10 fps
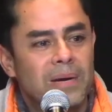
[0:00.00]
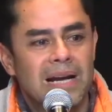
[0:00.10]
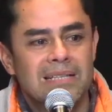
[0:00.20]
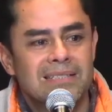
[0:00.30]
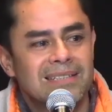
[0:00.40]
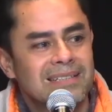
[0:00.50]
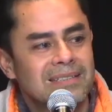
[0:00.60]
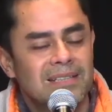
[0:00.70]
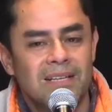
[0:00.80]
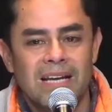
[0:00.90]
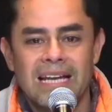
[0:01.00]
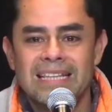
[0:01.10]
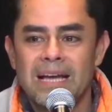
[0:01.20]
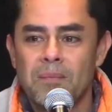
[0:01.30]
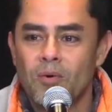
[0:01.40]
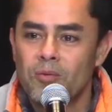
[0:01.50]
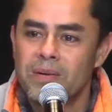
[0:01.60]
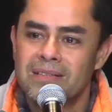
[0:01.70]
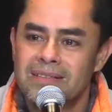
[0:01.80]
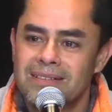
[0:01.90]
But I said, in that
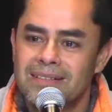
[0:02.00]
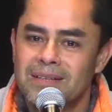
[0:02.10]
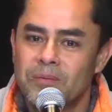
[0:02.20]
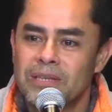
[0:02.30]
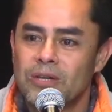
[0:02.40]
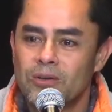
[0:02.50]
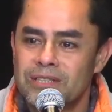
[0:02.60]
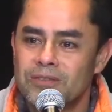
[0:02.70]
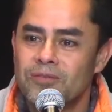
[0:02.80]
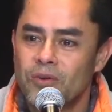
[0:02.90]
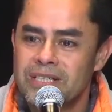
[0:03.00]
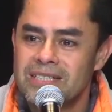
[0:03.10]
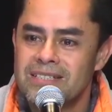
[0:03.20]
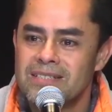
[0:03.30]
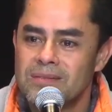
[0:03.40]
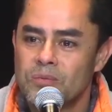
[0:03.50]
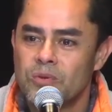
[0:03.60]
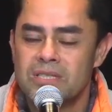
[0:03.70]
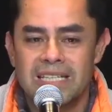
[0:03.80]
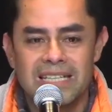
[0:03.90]
moment, when those little voices
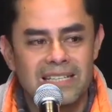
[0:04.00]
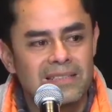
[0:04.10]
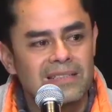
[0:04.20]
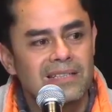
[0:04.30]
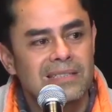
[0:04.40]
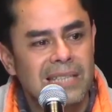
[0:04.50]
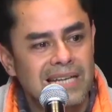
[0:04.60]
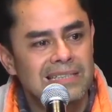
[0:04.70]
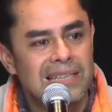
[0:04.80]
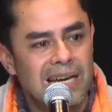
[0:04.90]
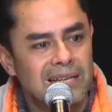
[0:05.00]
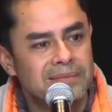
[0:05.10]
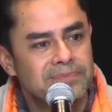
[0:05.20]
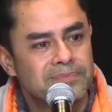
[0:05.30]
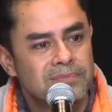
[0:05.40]
were singing Silent Night,